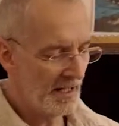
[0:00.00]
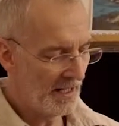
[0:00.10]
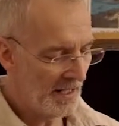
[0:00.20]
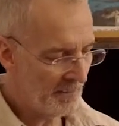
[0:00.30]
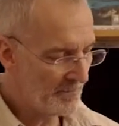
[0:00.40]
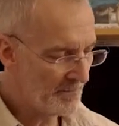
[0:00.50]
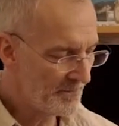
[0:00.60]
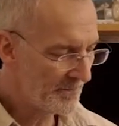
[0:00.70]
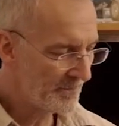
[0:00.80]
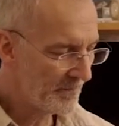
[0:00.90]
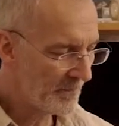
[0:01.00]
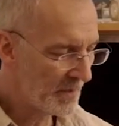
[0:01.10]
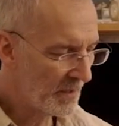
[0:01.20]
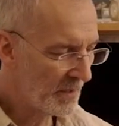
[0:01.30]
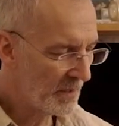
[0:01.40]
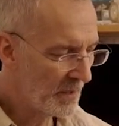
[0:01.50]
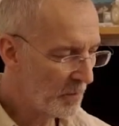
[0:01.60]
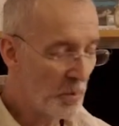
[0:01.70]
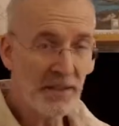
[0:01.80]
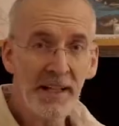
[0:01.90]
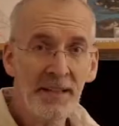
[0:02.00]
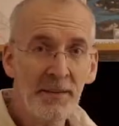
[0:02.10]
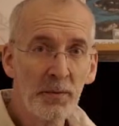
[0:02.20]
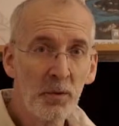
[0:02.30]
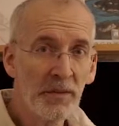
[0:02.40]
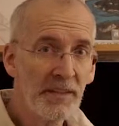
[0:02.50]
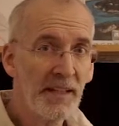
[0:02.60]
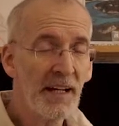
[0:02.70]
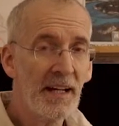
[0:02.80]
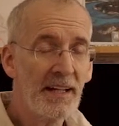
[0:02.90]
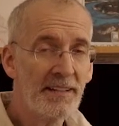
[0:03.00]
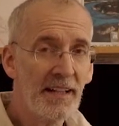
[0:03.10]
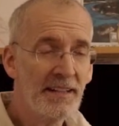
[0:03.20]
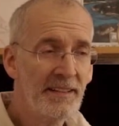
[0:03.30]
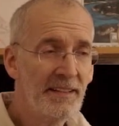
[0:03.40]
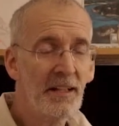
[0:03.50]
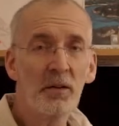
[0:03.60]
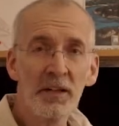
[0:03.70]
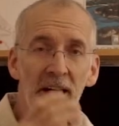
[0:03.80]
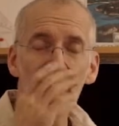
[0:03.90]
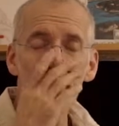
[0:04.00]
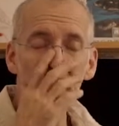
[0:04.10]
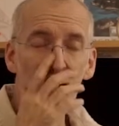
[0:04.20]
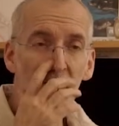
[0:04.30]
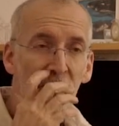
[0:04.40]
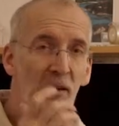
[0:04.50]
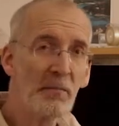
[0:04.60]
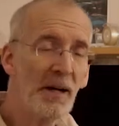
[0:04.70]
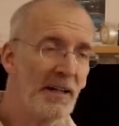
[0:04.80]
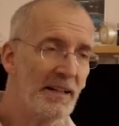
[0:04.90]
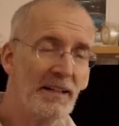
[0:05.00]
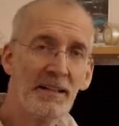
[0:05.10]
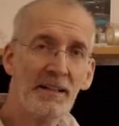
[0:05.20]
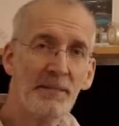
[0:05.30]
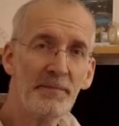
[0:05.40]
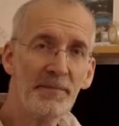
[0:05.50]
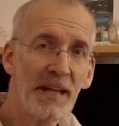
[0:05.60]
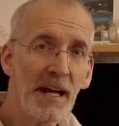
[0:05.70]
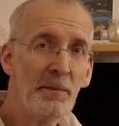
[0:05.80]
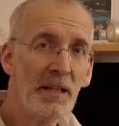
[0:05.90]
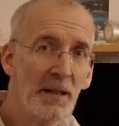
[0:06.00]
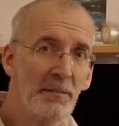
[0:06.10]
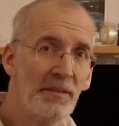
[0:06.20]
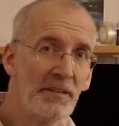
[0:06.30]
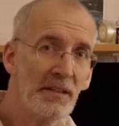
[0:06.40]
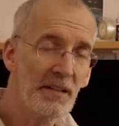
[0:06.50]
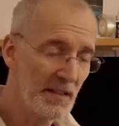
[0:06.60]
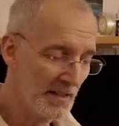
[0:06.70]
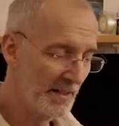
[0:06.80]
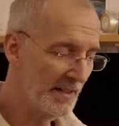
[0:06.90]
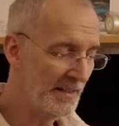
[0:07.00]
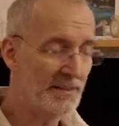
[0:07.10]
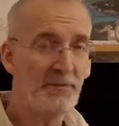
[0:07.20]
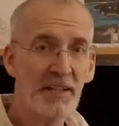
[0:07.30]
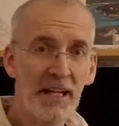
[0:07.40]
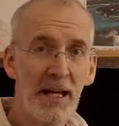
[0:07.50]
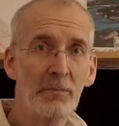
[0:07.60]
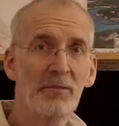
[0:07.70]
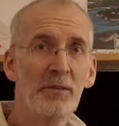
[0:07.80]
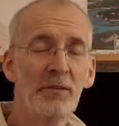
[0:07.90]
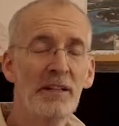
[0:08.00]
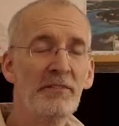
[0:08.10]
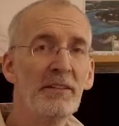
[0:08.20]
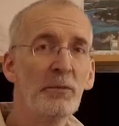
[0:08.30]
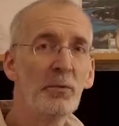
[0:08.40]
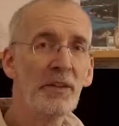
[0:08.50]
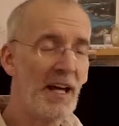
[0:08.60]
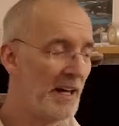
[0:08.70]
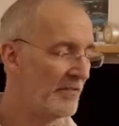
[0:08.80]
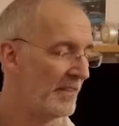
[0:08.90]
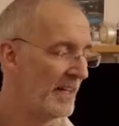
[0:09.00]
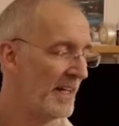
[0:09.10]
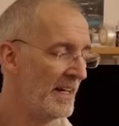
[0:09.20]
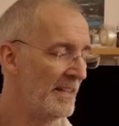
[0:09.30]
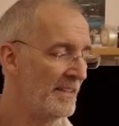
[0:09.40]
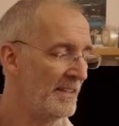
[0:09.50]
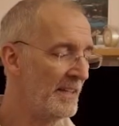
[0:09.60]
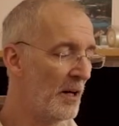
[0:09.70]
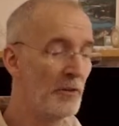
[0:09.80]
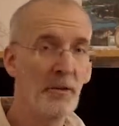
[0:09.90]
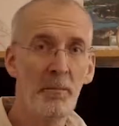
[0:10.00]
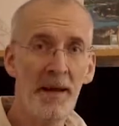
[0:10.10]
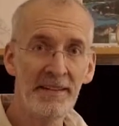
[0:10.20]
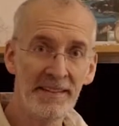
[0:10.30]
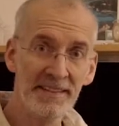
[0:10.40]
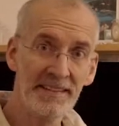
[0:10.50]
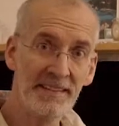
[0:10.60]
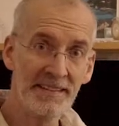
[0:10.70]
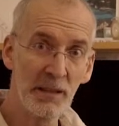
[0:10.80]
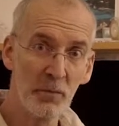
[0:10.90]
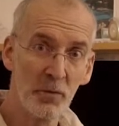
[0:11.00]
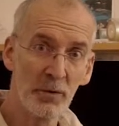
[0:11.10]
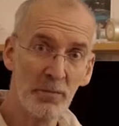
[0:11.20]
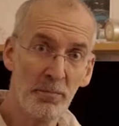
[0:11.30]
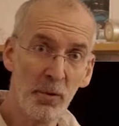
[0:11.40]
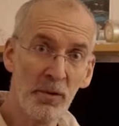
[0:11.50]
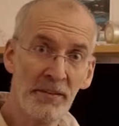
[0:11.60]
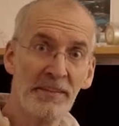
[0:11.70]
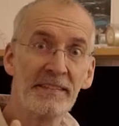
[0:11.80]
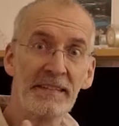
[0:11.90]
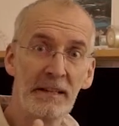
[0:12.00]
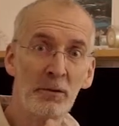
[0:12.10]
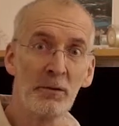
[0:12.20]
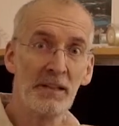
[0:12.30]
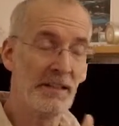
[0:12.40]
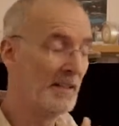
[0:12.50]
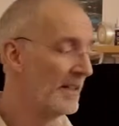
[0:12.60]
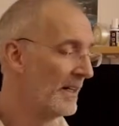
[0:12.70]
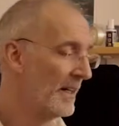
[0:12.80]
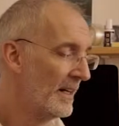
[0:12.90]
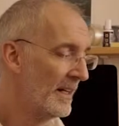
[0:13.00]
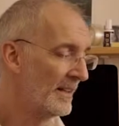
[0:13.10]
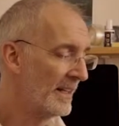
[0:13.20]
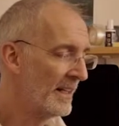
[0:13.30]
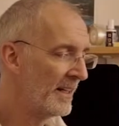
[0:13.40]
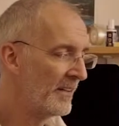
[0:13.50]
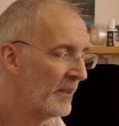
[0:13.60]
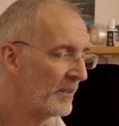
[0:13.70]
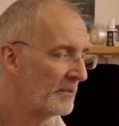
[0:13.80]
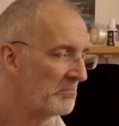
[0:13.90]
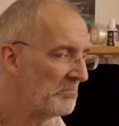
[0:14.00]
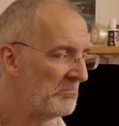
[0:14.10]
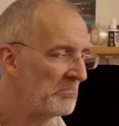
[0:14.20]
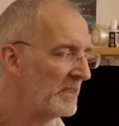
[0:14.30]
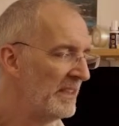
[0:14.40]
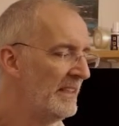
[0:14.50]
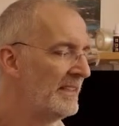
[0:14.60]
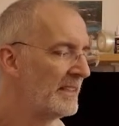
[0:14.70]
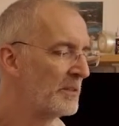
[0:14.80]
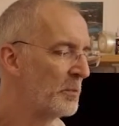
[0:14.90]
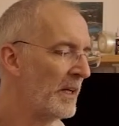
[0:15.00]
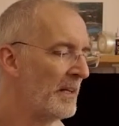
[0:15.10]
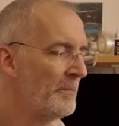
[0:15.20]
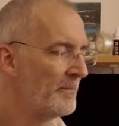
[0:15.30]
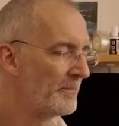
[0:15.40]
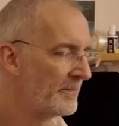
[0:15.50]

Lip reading: What else? One day I had the idea, okay, for my time-lapse, it's very helpful if this would have an automatic system what pulls it slowly. And then I thought, the easiest way,